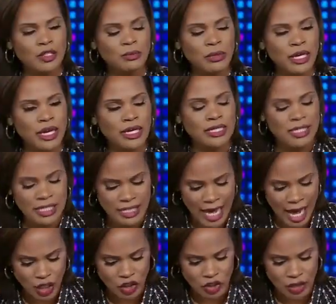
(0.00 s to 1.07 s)
because this
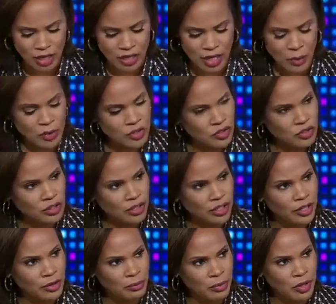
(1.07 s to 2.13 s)
actually, there was an
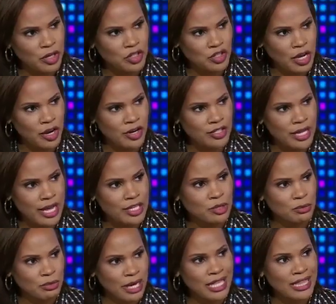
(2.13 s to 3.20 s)
earlier push, I understand, to
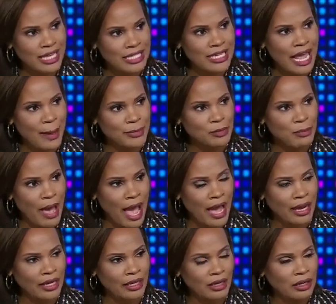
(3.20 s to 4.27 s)
bring these names
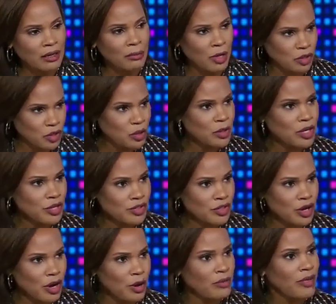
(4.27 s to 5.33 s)
back, but 2 years
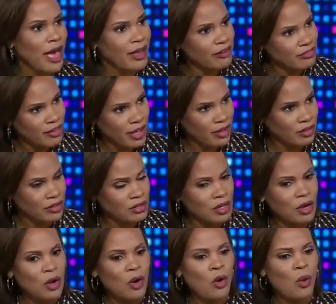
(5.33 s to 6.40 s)
ago that failed.
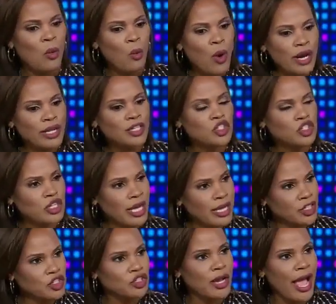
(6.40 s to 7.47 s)
What has
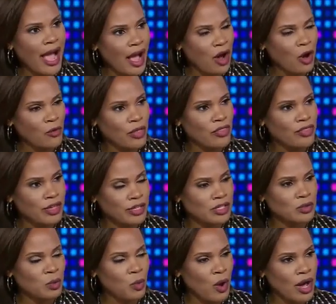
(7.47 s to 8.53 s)
changed now that
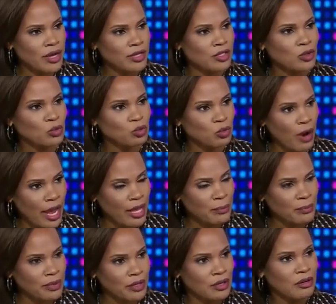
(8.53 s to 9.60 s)
this was
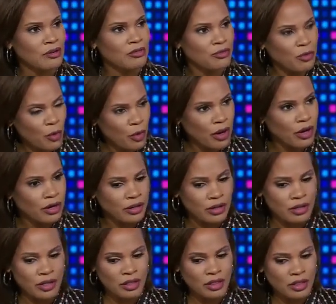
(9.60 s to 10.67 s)
ripe for
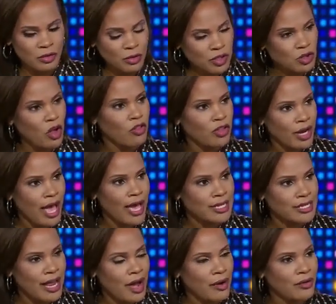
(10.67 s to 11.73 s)
the result it has
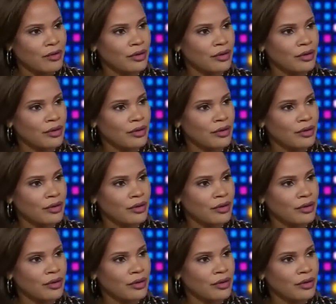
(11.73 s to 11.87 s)
now?